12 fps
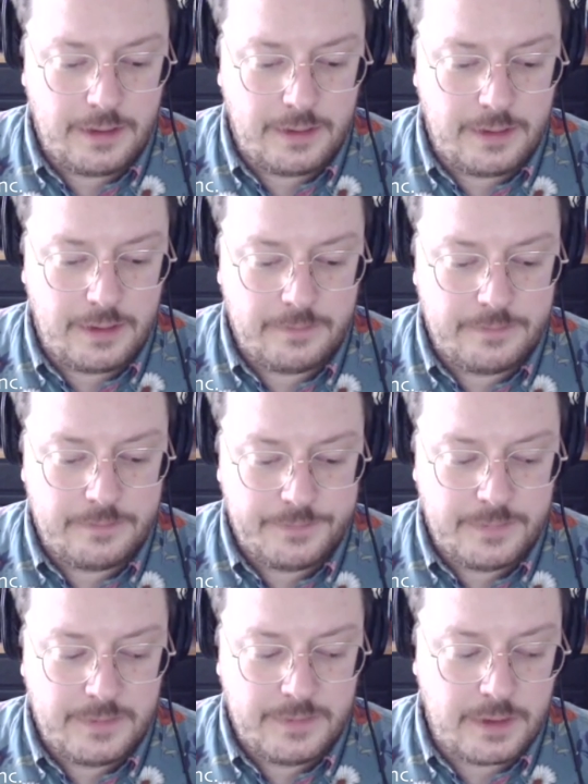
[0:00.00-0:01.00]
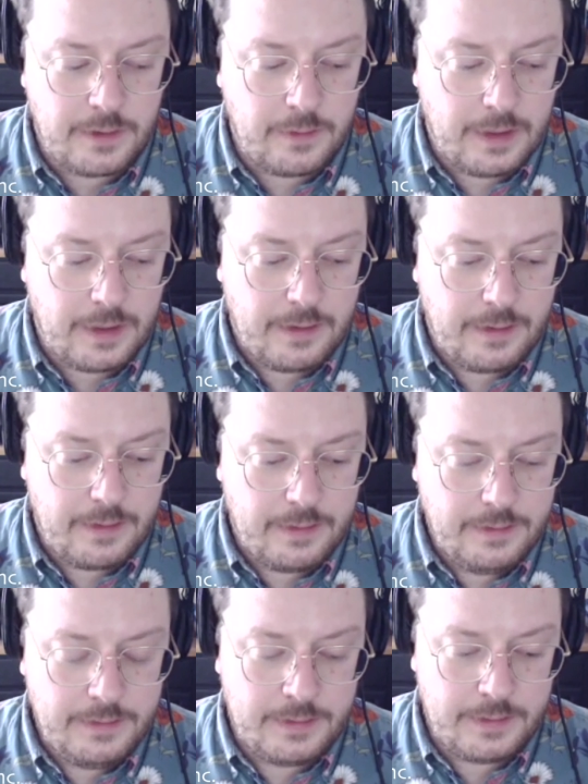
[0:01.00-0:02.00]
Um, so
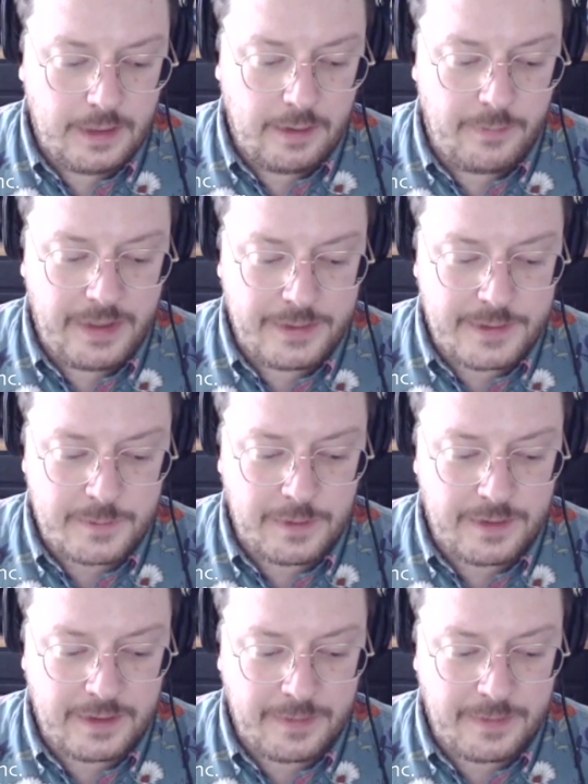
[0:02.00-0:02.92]
obedience is one thing,